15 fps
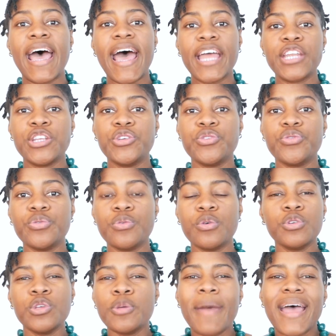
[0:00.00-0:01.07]
And
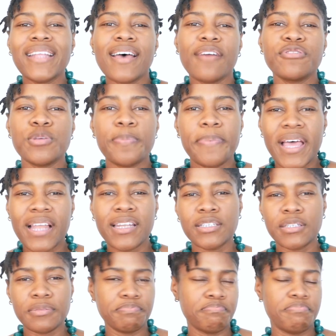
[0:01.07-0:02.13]
you might have to pay a
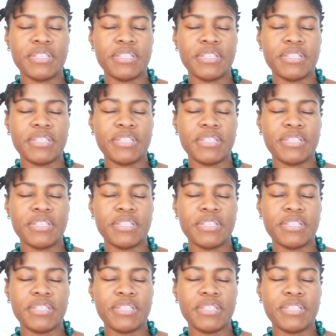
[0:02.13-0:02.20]
little